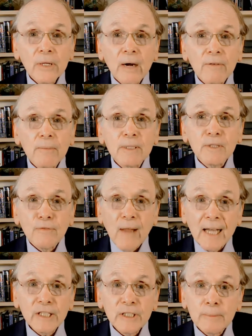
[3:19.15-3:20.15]
government's
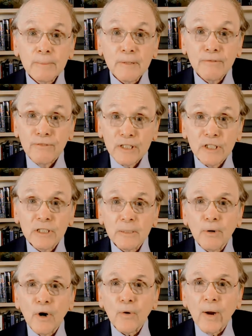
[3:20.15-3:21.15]
flagship efficiency
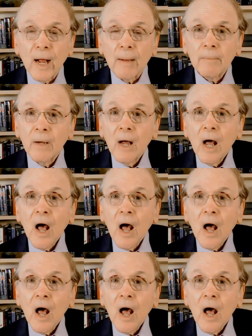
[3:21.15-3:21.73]
program,